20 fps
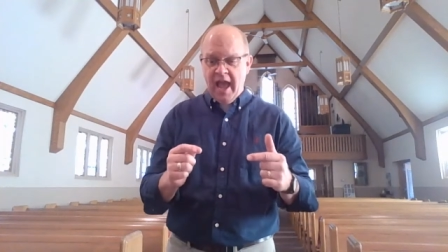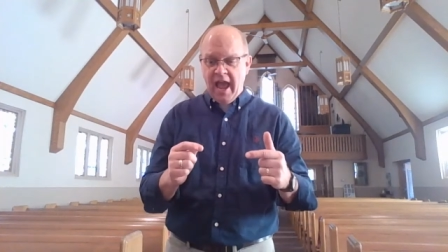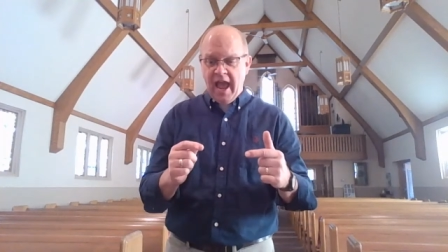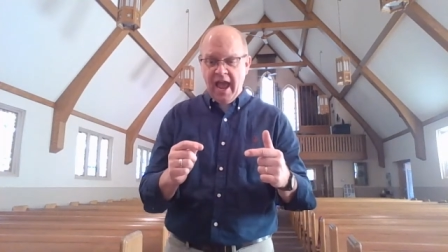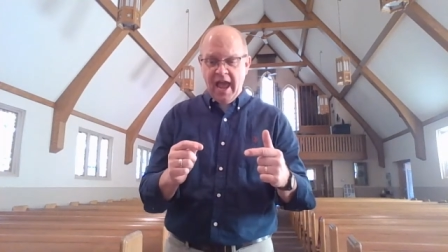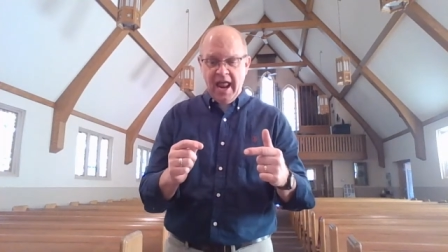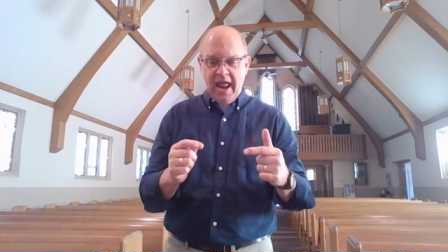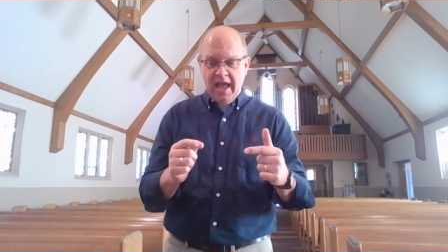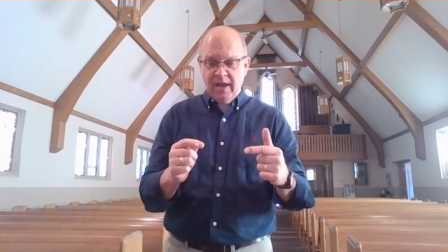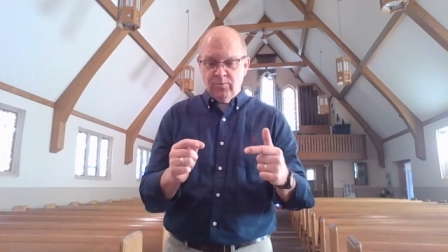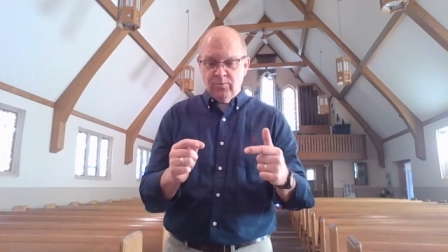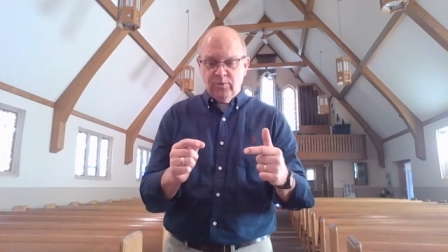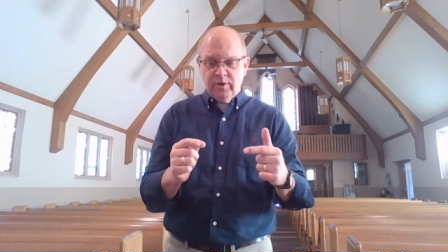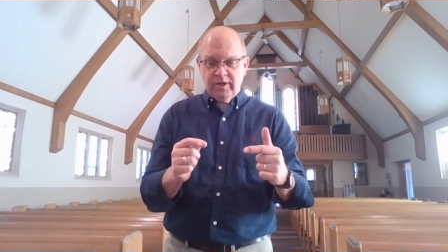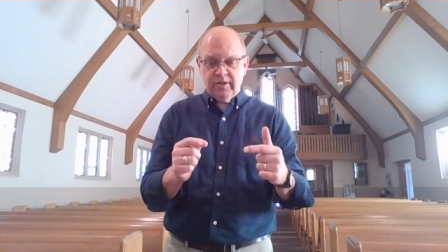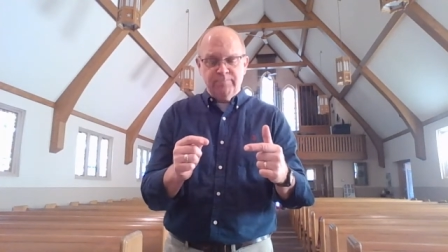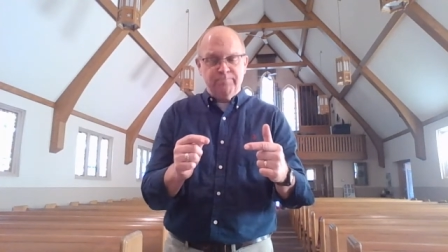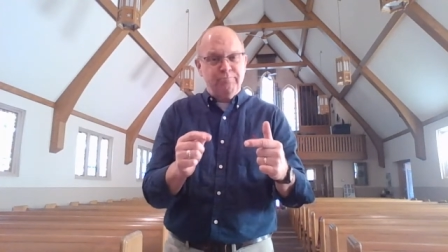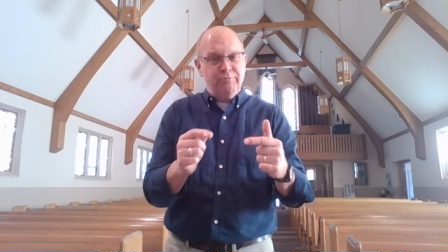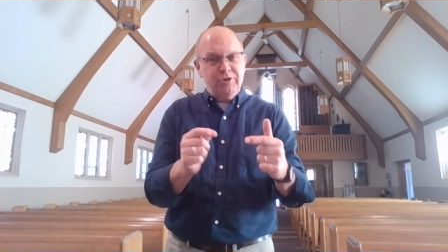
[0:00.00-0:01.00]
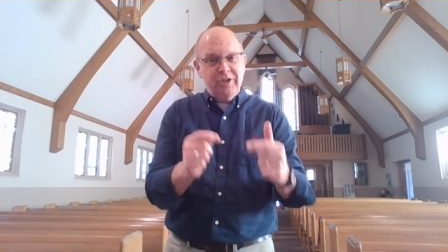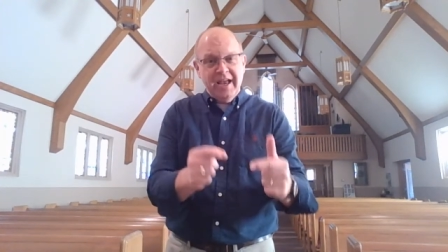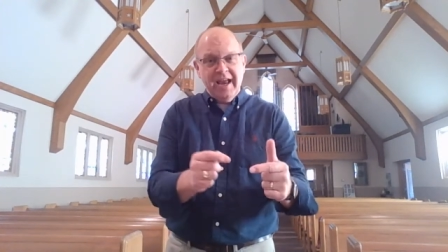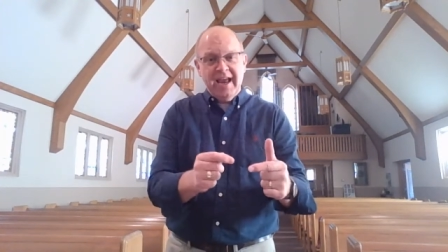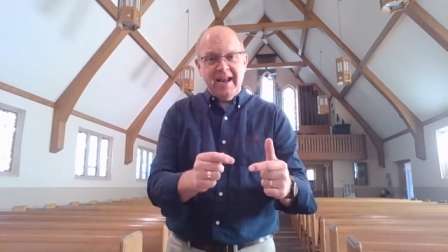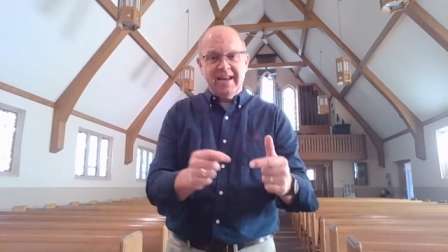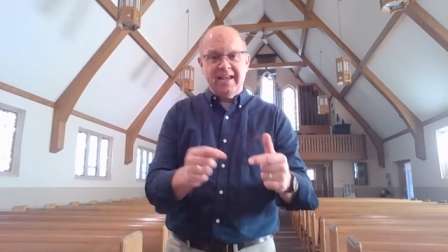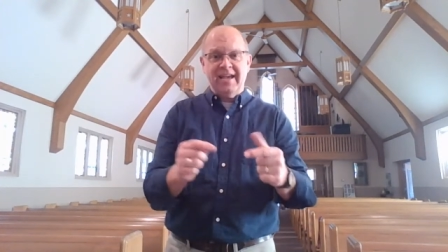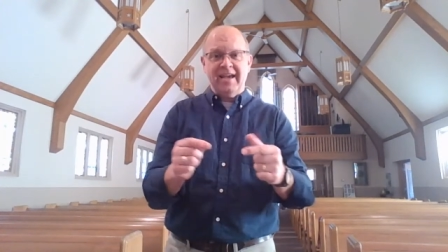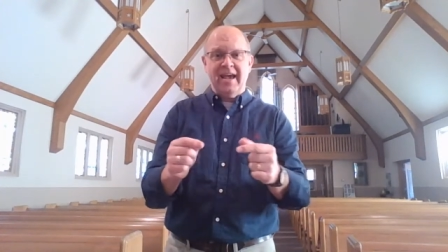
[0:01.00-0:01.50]
and we're
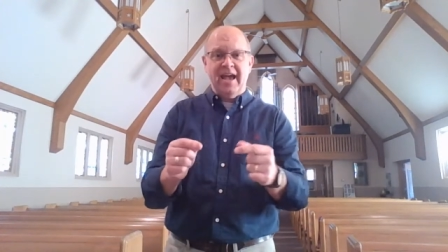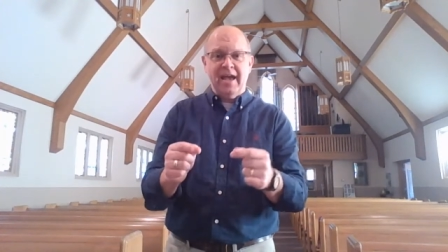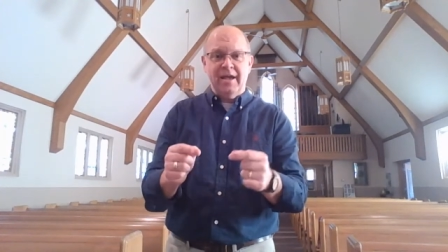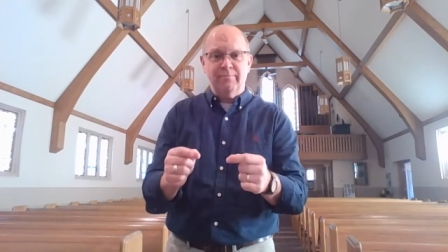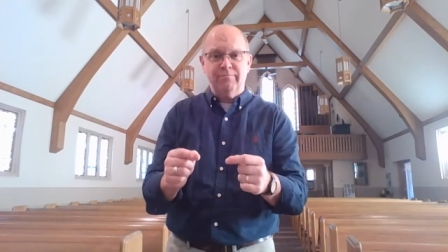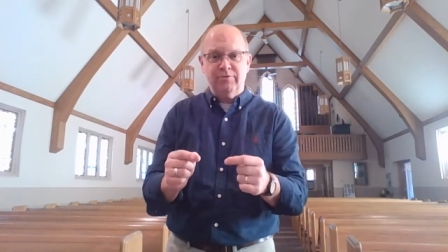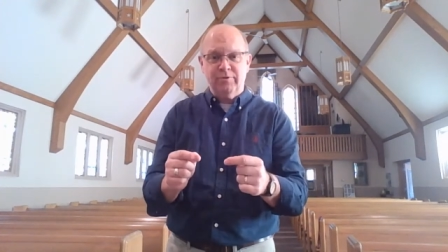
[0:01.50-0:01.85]
planning and